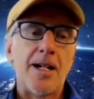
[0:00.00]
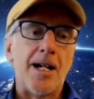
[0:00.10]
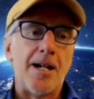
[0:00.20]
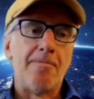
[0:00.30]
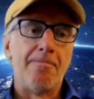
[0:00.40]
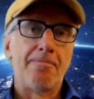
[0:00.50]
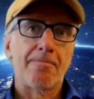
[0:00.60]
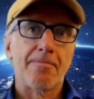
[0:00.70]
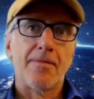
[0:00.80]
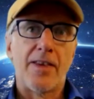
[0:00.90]
Um,
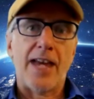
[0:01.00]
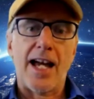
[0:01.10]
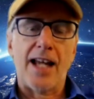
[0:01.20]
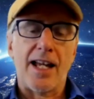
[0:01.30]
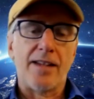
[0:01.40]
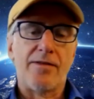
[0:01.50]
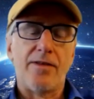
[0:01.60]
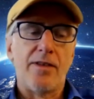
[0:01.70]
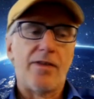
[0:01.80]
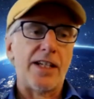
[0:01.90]
that and
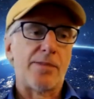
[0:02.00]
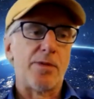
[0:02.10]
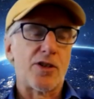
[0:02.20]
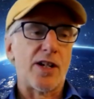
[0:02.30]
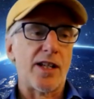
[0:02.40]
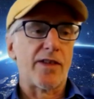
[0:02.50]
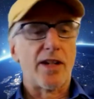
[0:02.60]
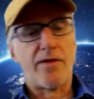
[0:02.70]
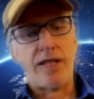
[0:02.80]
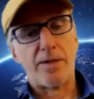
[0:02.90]
Facebook, John Lovick
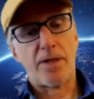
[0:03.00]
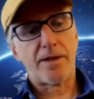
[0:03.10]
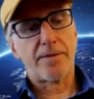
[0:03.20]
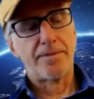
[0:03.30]
on Facebook.